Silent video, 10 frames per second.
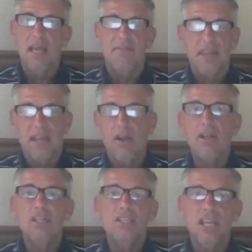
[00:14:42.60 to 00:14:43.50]
If they
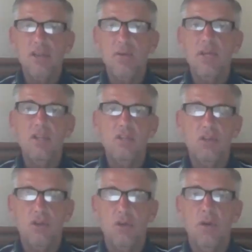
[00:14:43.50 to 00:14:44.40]
aren't continuing
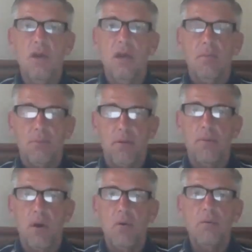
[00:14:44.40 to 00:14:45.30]
to
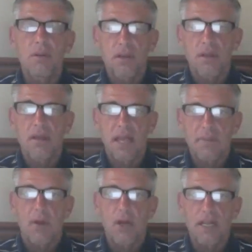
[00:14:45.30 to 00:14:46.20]
promote
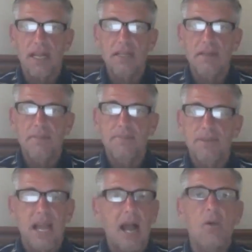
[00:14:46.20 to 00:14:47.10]
and market,
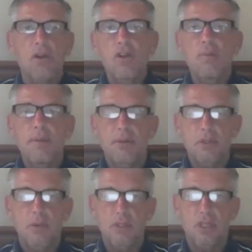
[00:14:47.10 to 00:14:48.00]
how are new people
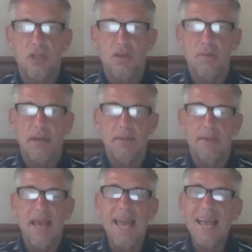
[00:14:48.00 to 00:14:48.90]
supposed to learn about them?